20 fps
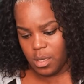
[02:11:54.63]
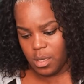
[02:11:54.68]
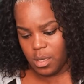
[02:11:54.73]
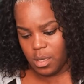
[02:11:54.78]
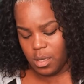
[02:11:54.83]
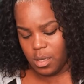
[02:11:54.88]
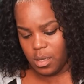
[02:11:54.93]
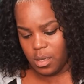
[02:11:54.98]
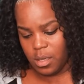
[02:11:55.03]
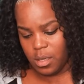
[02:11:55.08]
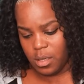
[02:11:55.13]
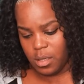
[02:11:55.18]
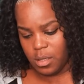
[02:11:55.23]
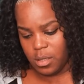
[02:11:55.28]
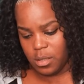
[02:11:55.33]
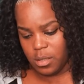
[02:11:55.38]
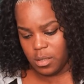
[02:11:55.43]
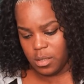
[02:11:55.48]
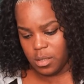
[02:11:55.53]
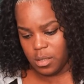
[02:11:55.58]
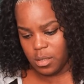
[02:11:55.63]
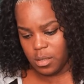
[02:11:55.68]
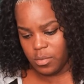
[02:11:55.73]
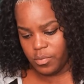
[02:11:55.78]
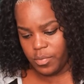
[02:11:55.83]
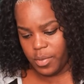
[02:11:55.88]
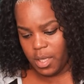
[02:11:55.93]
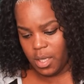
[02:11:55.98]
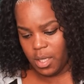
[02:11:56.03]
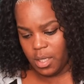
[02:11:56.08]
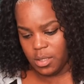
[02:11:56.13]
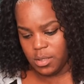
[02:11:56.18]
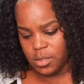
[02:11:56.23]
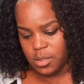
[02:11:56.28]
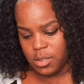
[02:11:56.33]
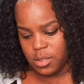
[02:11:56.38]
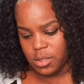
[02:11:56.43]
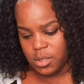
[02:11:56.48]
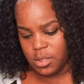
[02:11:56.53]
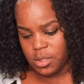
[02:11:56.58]
and
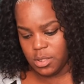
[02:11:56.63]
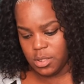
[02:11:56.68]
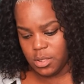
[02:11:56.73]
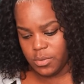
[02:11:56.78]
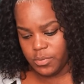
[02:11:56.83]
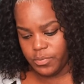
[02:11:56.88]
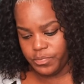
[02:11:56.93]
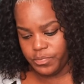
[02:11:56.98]
paste.